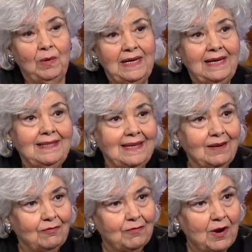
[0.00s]
Well, we didn't
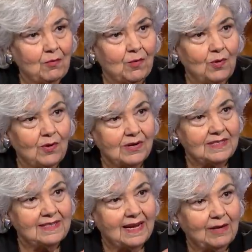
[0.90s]
get a front row or
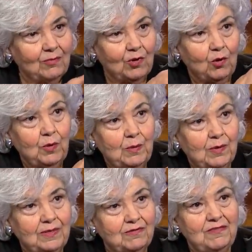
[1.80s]
a second row. We
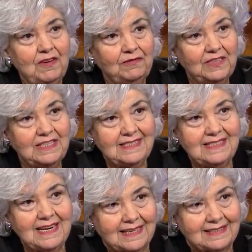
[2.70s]
were in
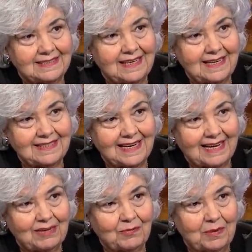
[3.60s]
56, as
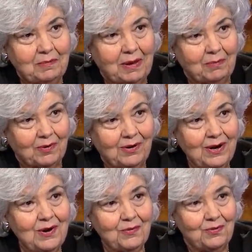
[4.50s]
I can remember,
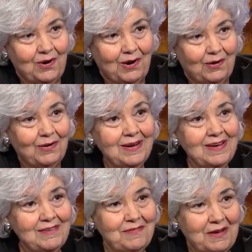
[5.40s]
row
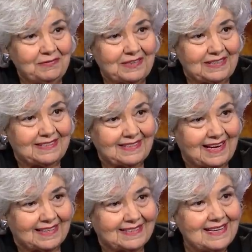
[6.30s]

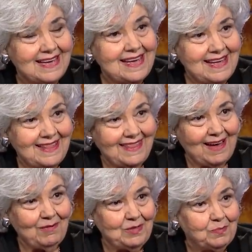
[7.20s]
56.
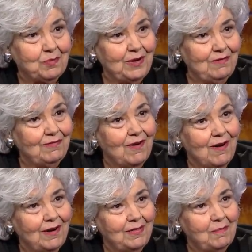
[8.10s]
That was pretty
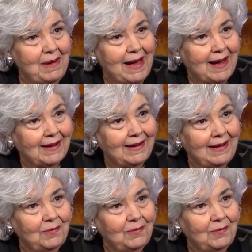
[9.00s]
far in the back.